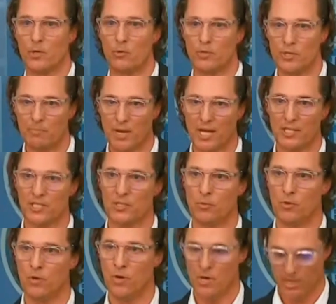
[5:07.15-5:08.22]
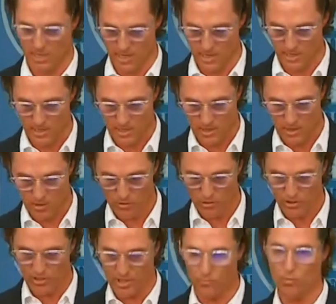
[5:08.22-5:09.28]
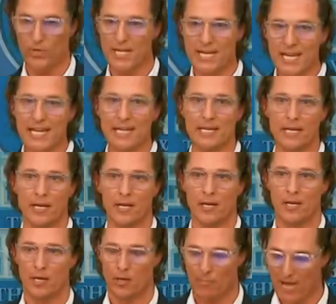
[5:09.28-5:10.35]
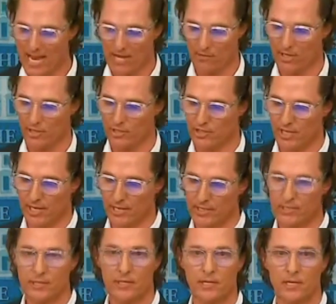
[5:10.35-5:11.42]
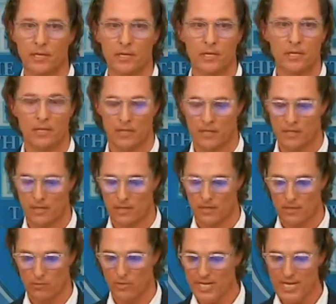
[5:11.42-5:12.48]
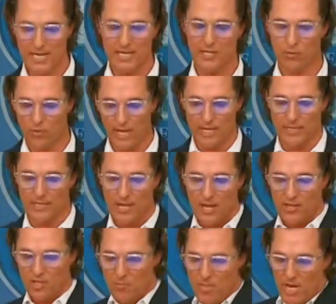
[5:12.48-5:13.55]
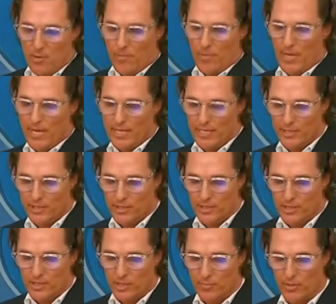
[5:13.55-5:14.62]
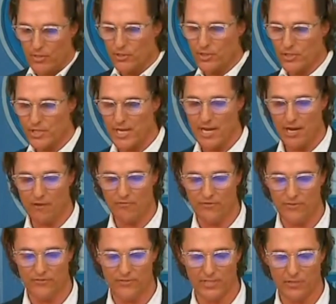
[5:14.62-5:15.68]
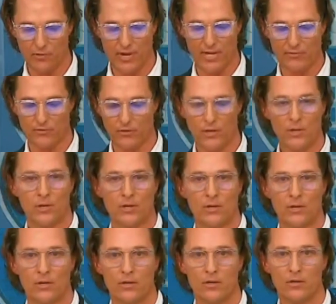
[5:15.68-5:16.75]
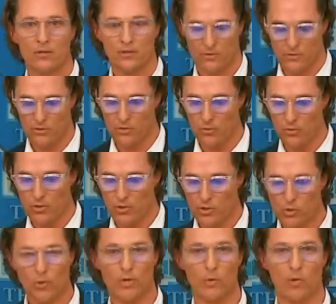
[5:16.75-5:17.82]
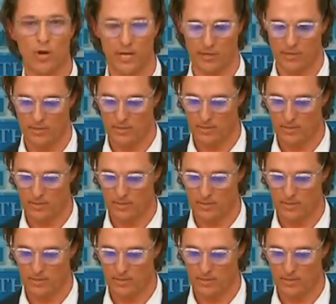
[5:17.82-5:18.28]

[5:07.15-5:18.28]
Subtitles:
Responsible gun ownership. We need background checks. We need to raise the minimum age to purchase an AR-15 rifle to 21.